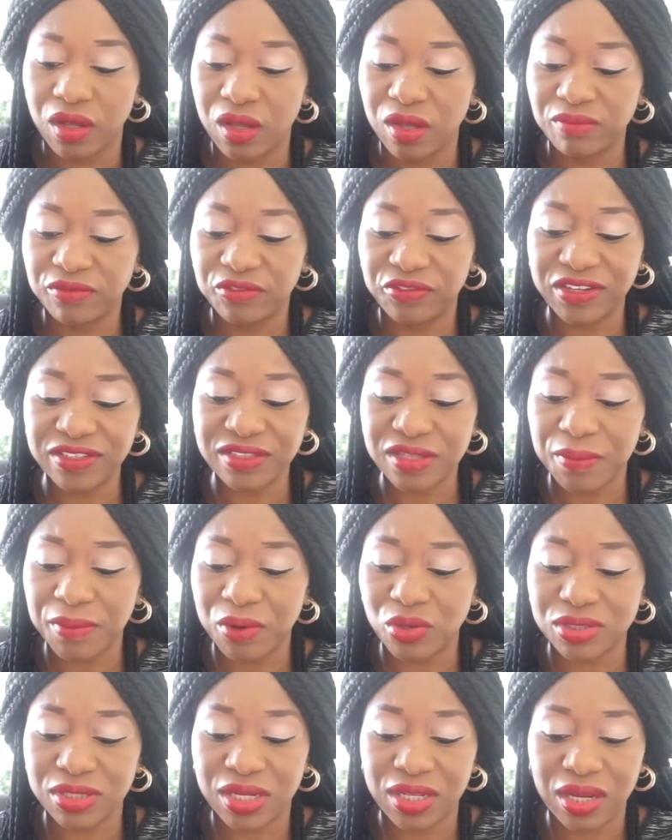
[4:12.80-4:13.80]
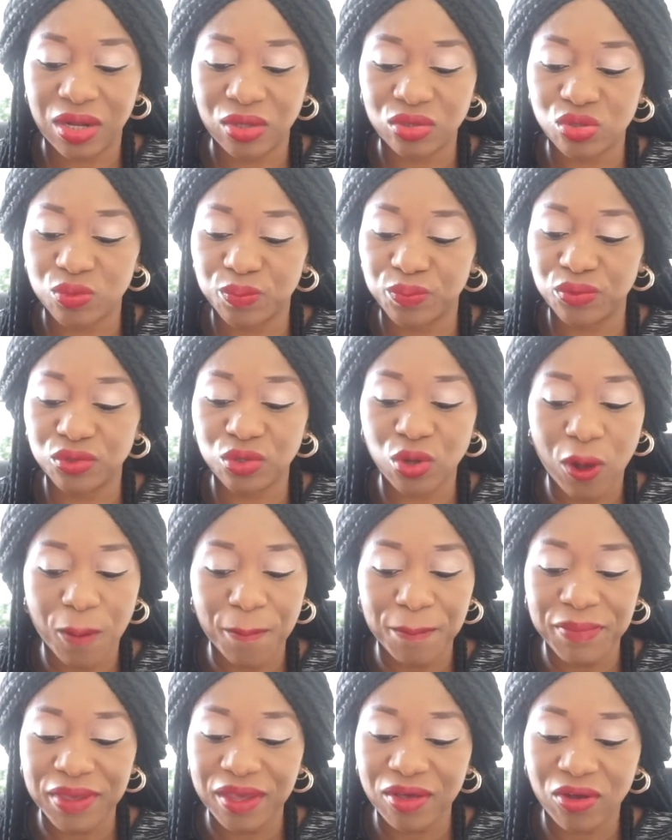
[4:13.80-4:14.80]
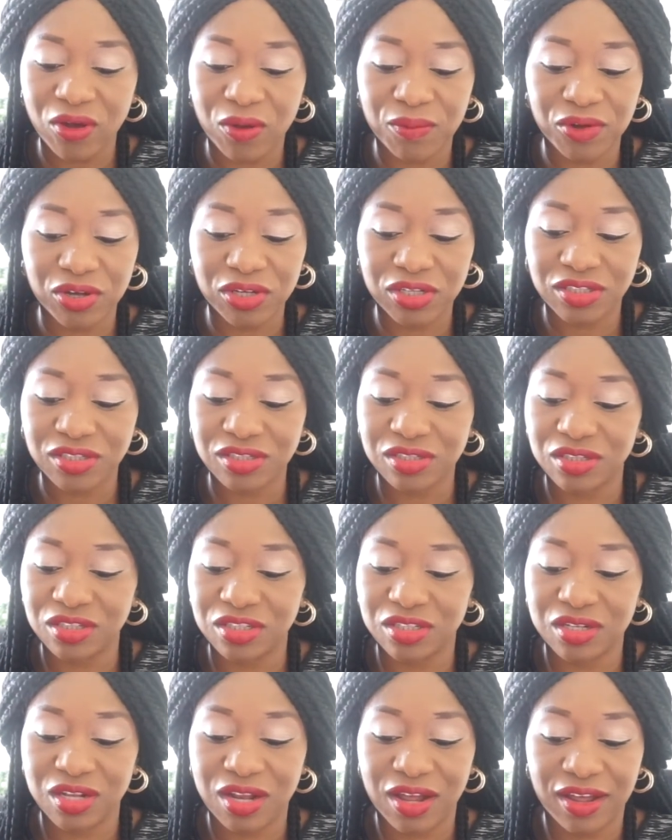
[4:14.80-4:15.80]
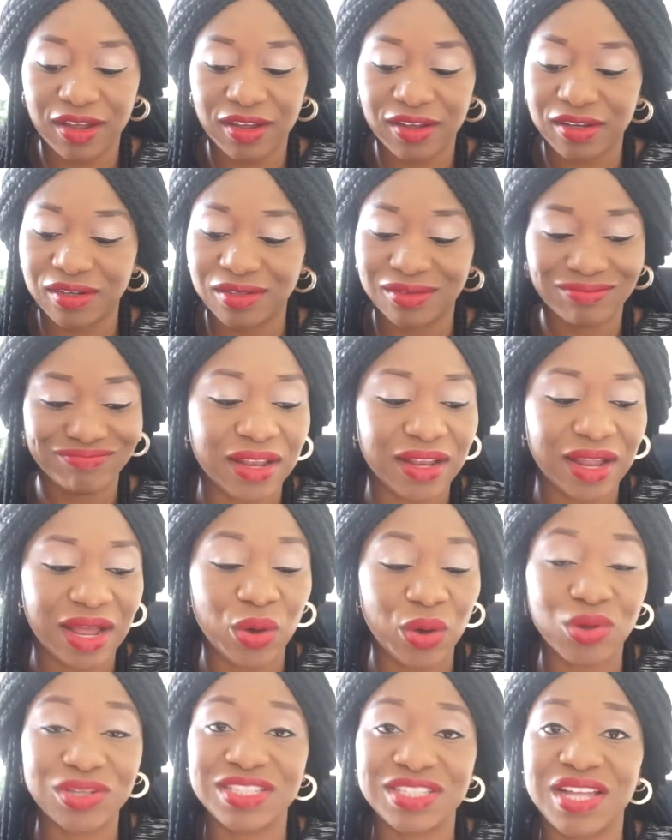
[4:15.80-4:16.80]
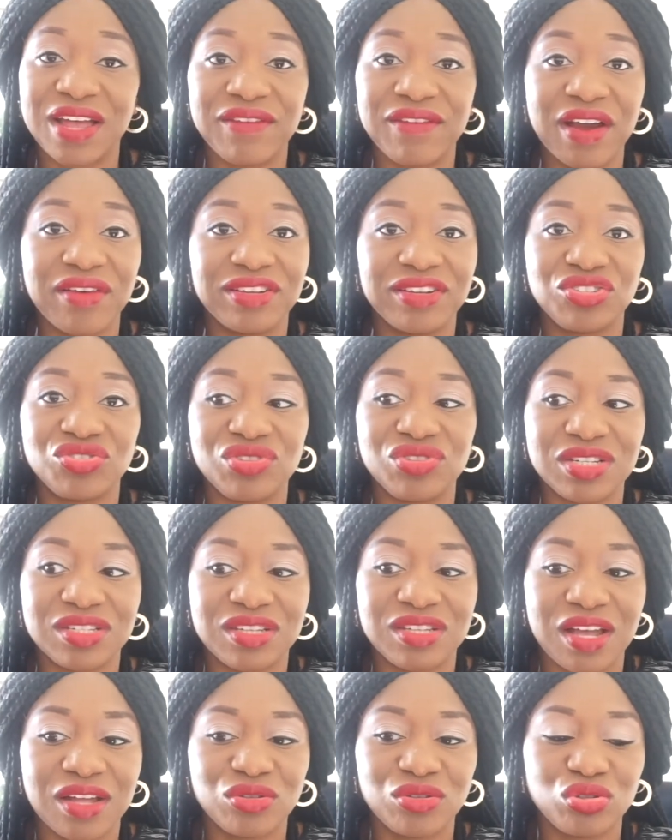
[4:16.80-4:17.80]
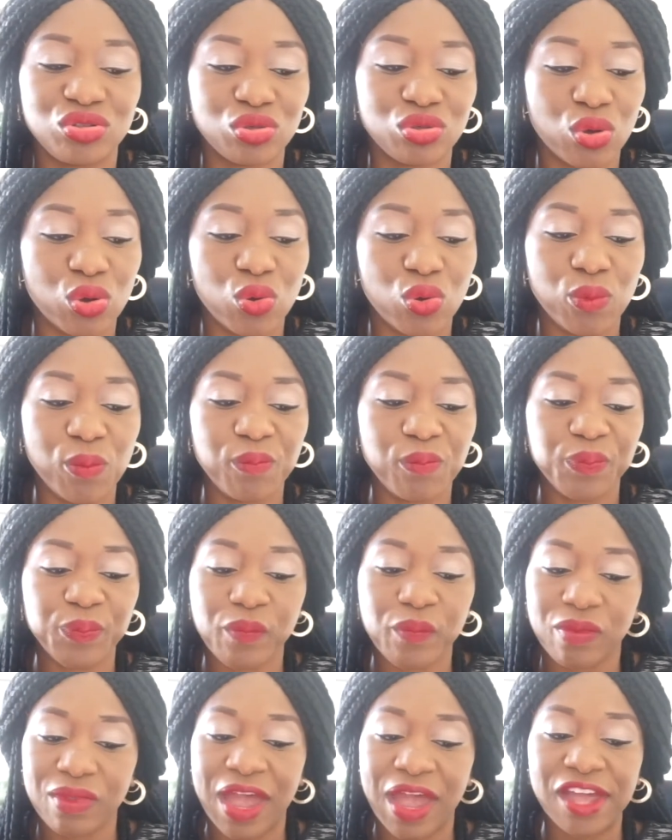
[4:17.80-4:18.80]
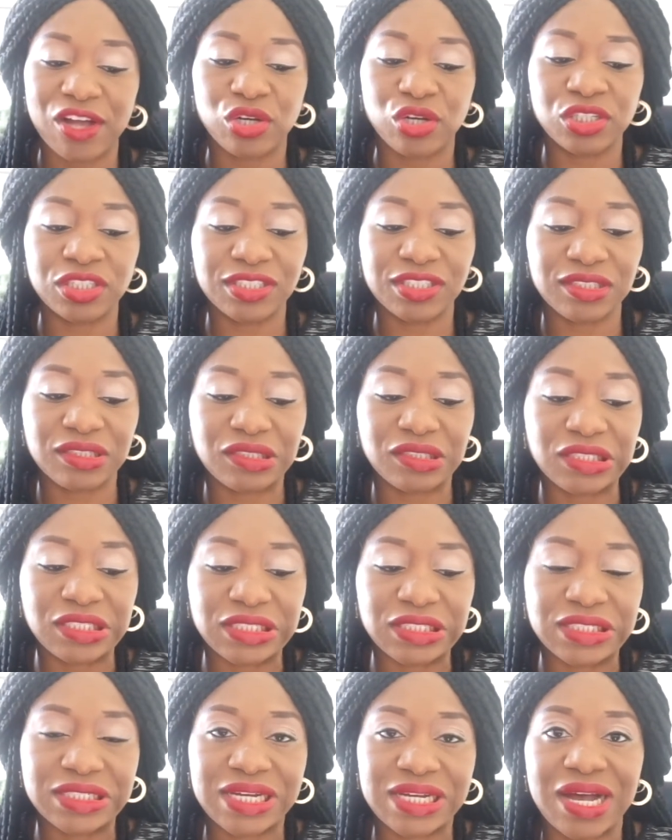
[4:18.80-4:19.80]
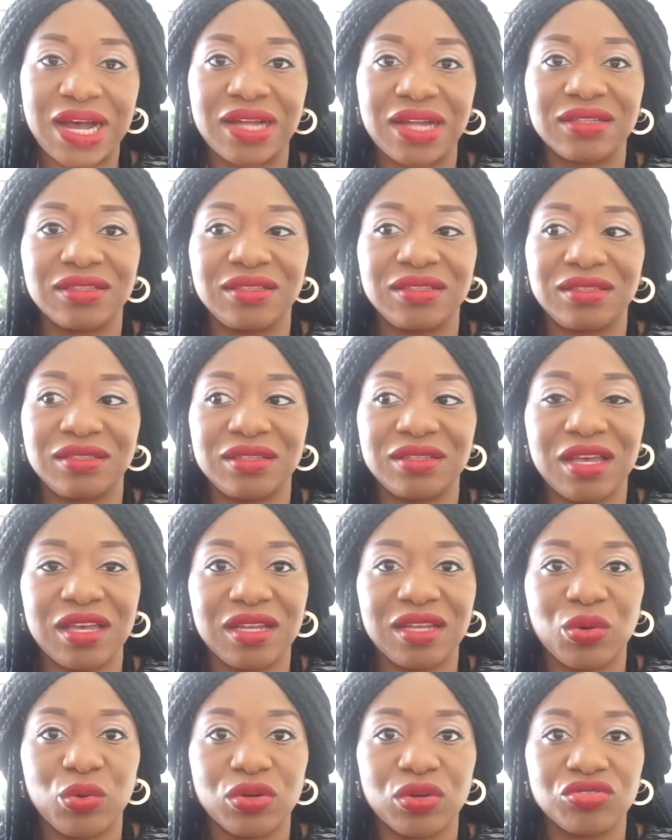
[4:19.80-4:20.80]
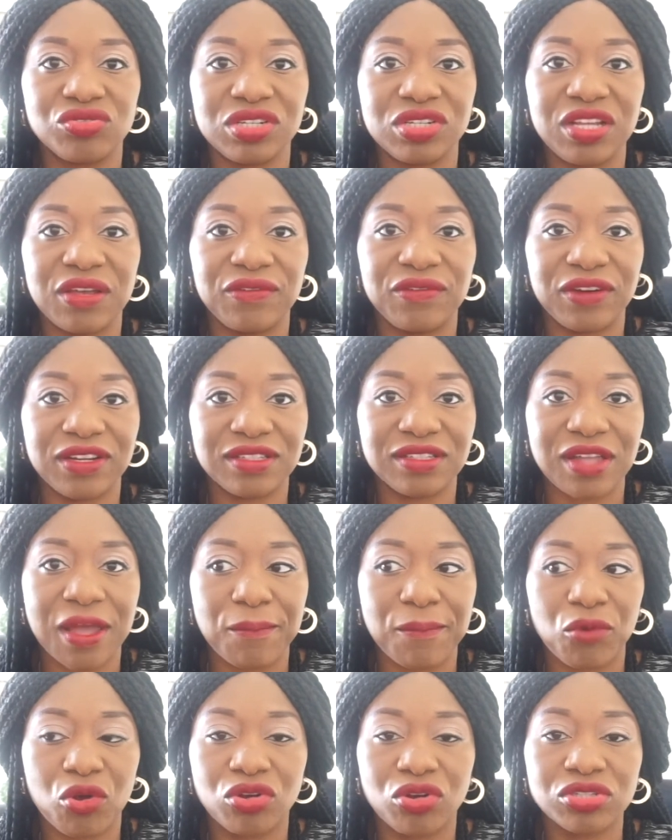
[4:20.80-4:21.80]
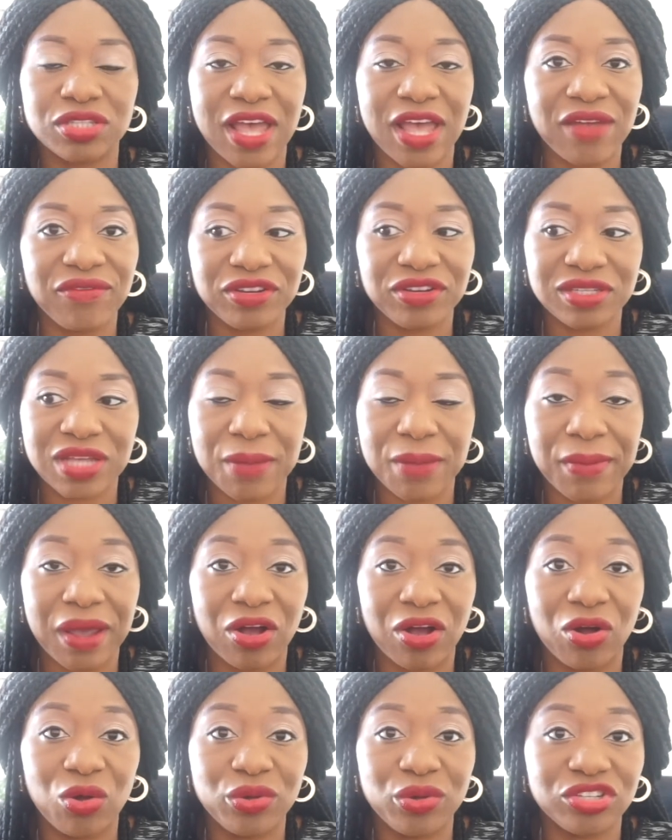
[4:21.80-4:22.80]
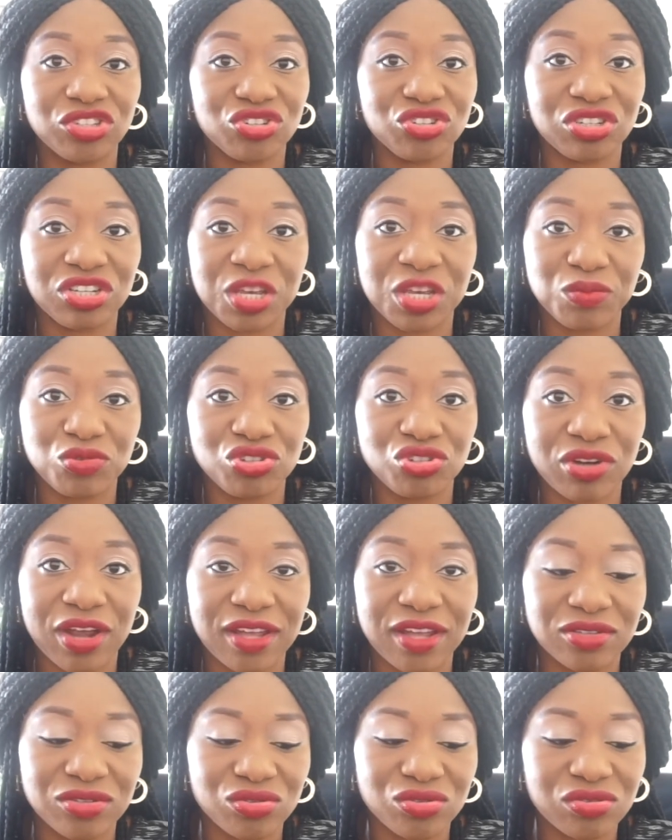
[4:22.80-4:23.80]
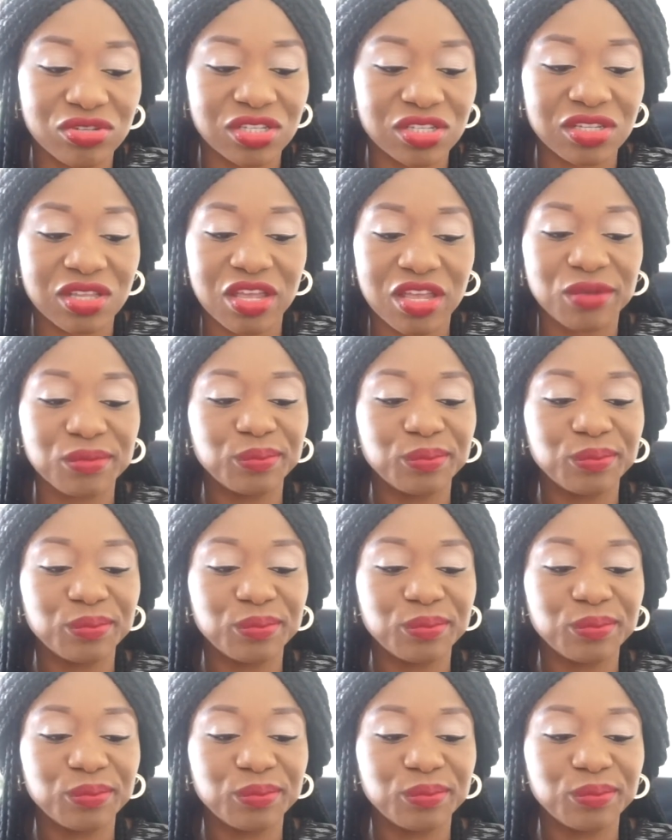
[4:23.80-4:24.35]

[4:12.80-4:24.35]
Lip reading: First time I was allowed to put on makeup, honestly, I was never restricted, so I honestly can't say there was really a first time, because every time I always keep trying to do this thing,